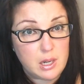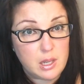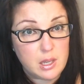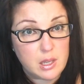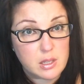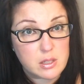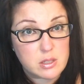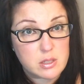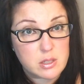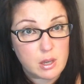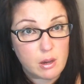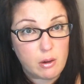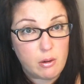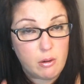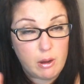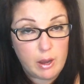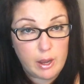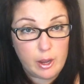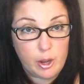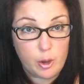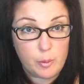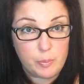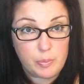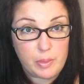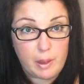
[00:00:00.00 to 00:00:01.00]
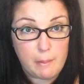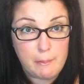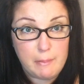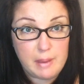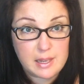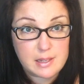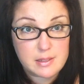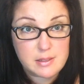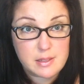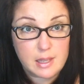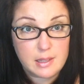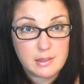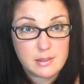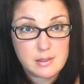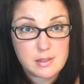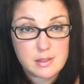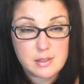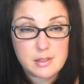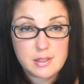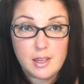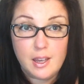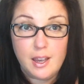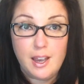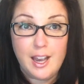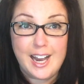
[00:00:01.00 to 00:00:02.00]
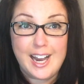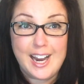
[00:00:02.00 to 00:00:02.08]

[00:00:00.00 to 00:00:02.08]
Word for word: is. So I hope that makes sense.